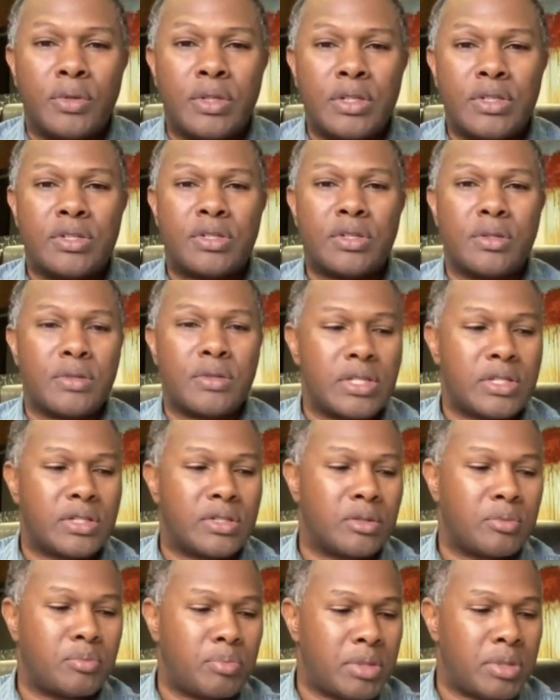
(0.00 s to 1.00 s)
and so they
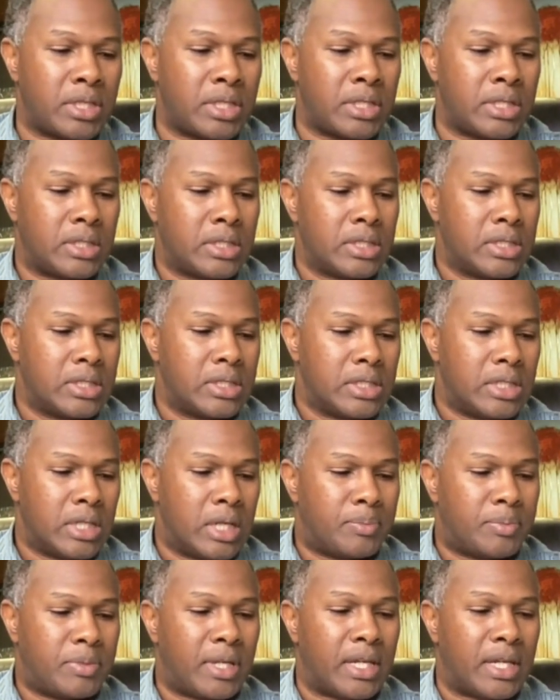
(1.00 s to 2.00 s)
should be
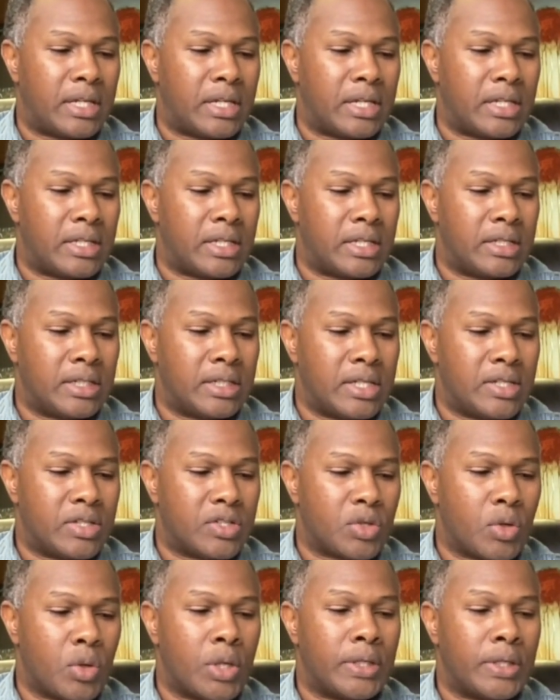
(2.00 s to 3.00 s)
updated and
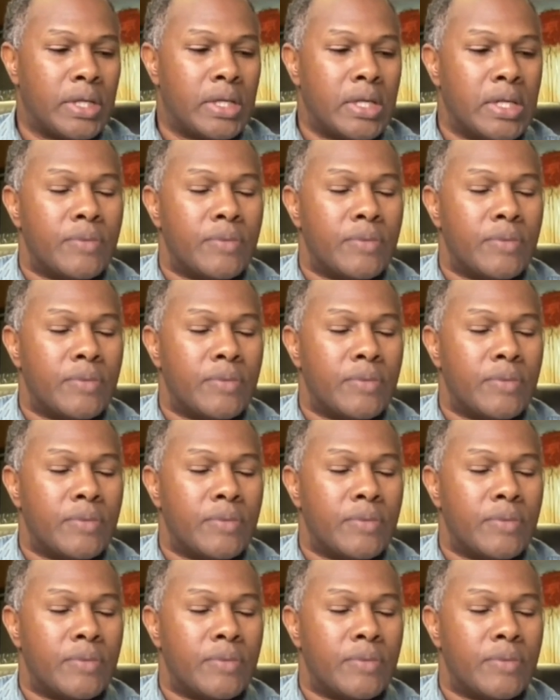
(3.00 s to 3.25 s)
so on.